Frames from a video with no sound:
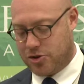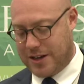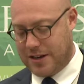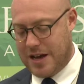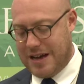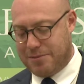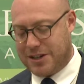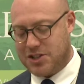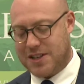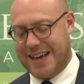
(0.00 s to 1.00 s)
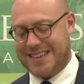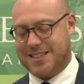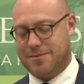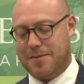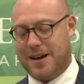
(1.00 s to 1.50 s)
drink because the
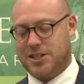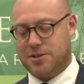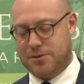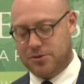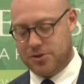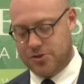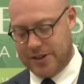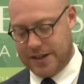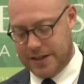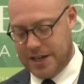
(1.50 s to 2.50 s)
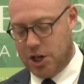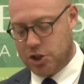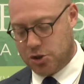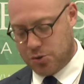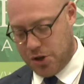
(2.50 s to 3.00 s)
customer might spill the drink?
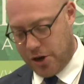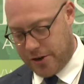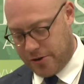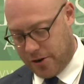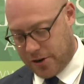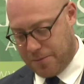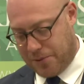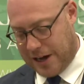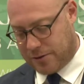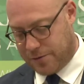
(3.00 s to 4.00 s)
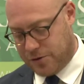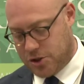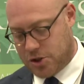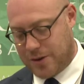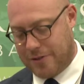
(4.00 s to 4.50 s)
Should the owner or occupier
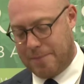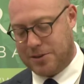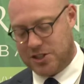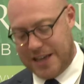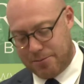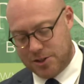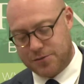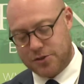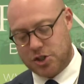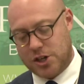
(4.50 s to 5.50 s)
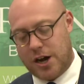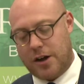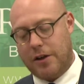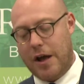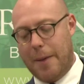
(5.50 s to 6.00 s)
refuse to unwrap a sandwich for a
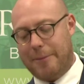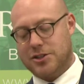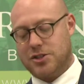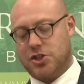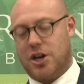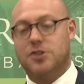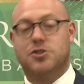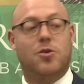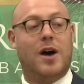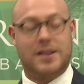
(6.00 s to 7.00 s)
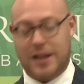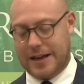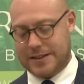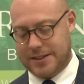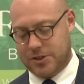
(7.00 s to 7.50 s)
child because the child's quite
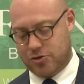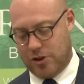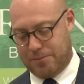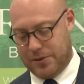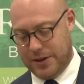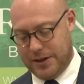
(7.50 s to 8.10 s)
likely to drop